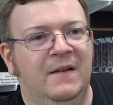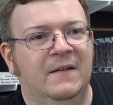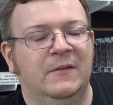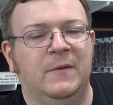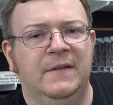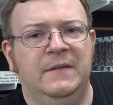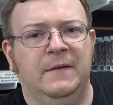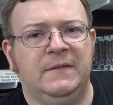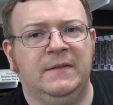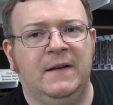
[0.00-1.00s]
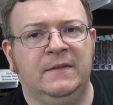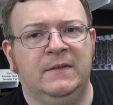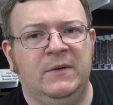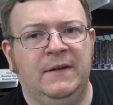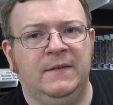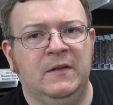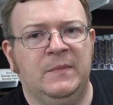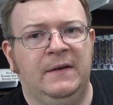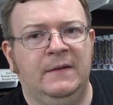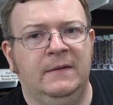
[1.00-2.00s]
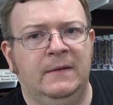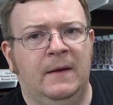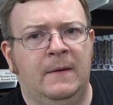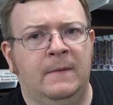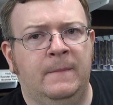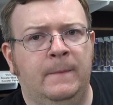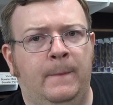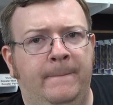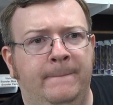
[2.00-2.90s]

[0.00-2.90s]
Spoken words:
Just want to see your guys' thoughts. What do you guys think about it? Yeah,